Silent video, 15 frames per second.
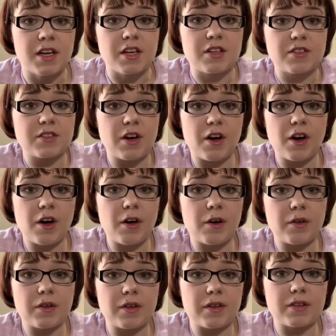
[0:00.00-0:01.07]

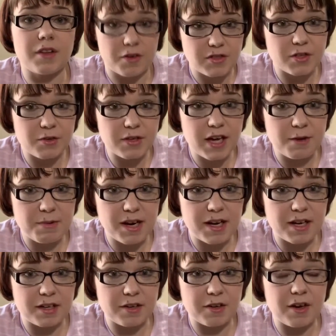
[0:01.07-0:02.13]
So there's a new camera
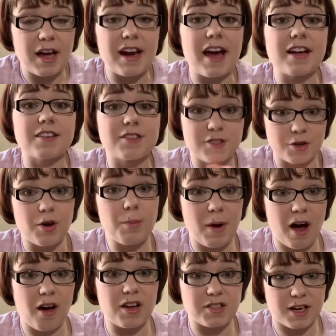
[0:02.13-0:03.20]
angle and I do
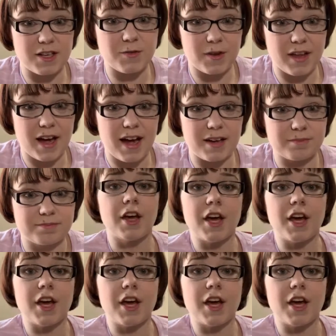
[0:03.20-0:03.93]
apologize for that.